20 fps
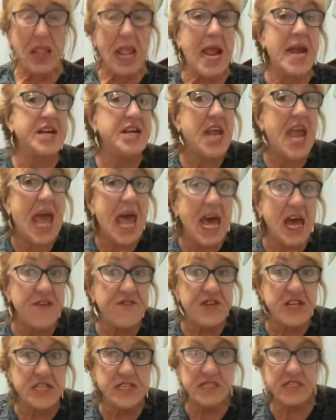And you
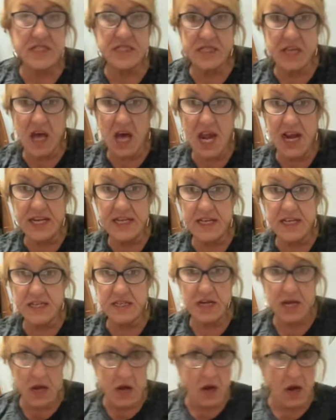haven't decided
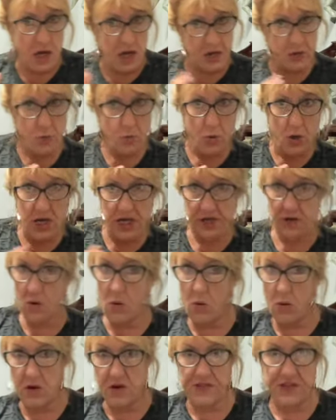on one
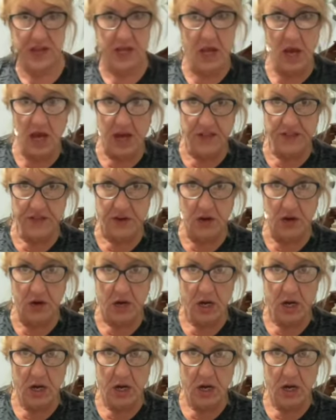or the other.